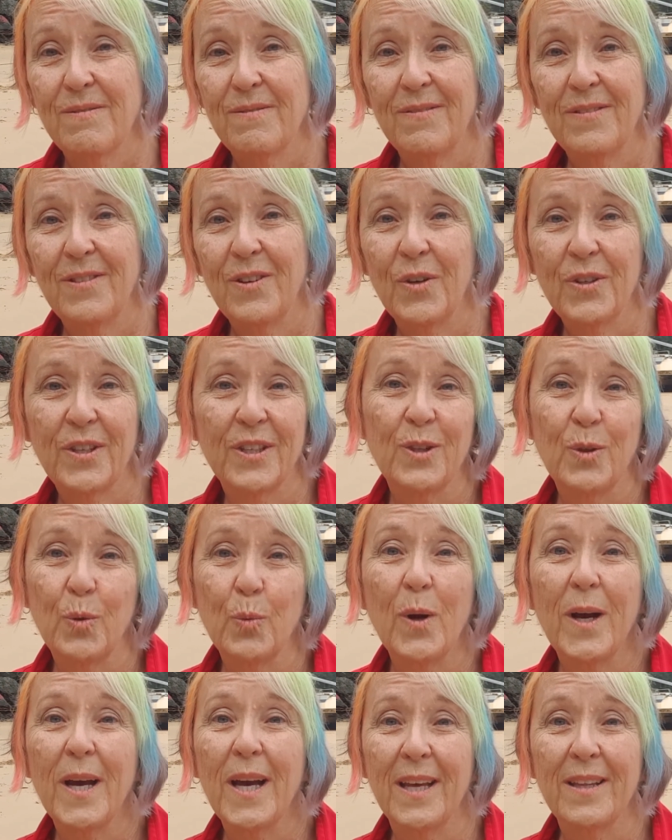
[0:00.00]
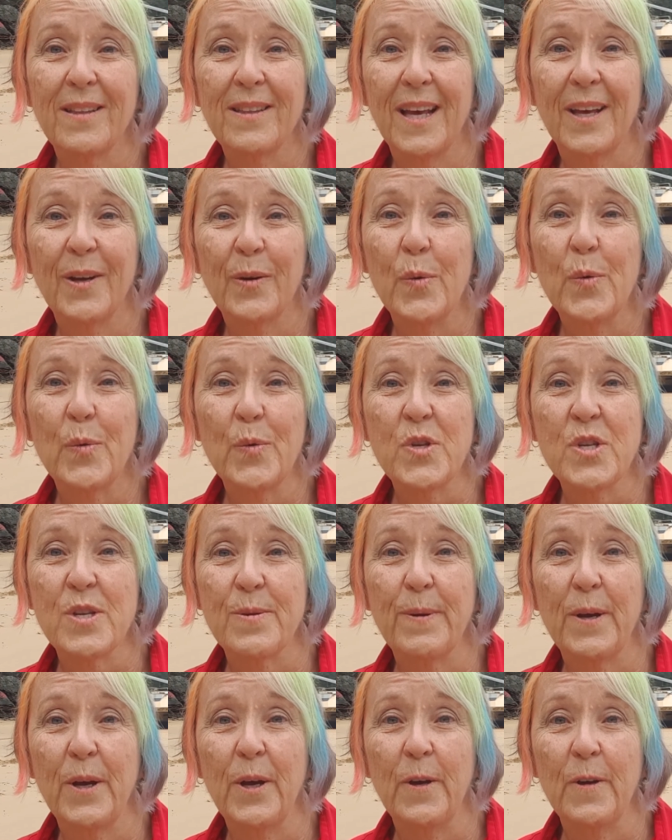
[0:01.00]
not in the way they all
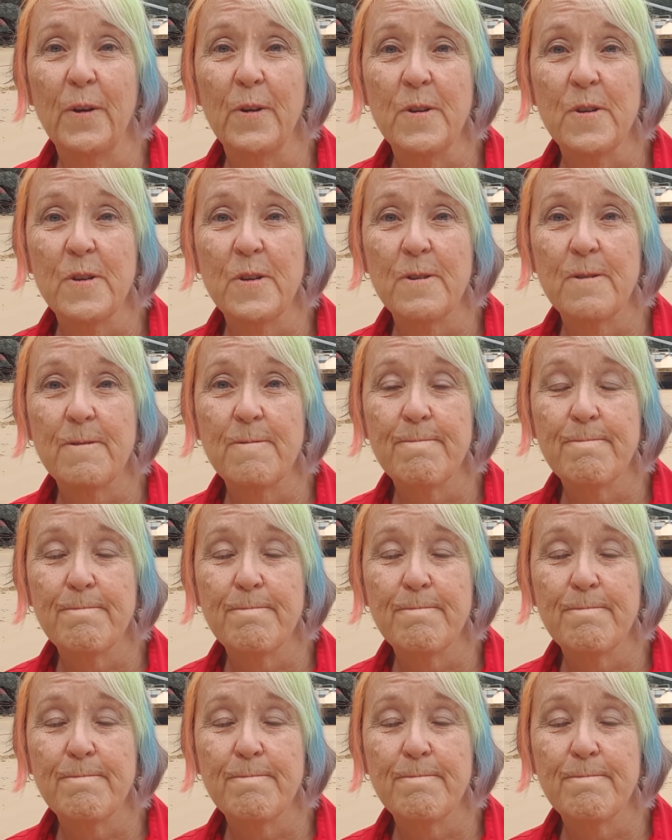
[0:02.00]
supposed.